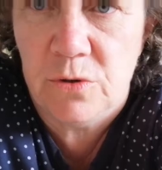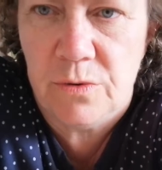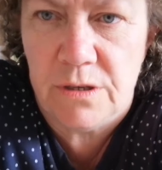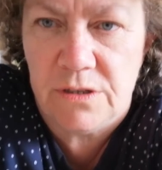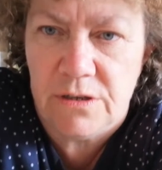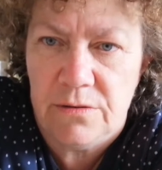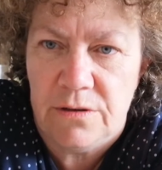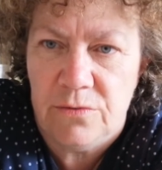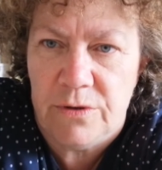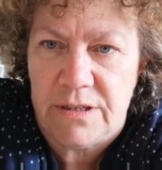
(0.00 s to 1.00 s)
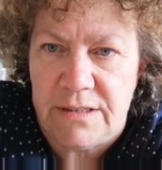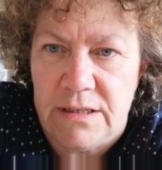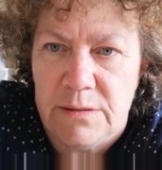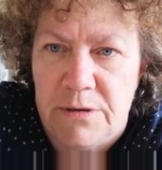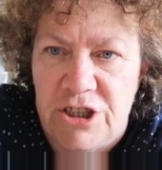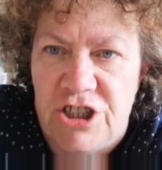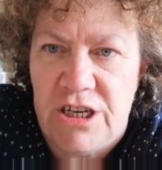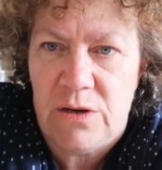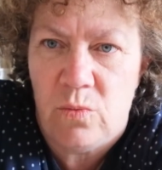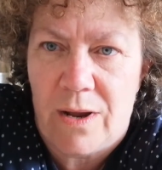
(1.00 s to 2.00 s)
talking to you and all you can see is my
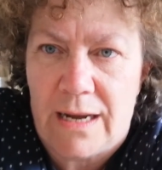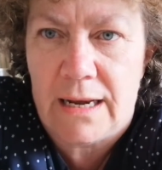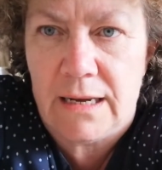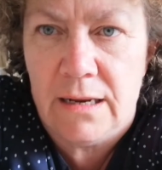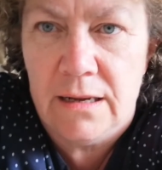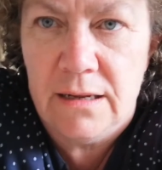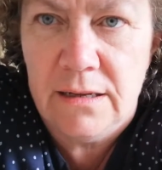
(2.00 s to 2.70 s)
chin waggling.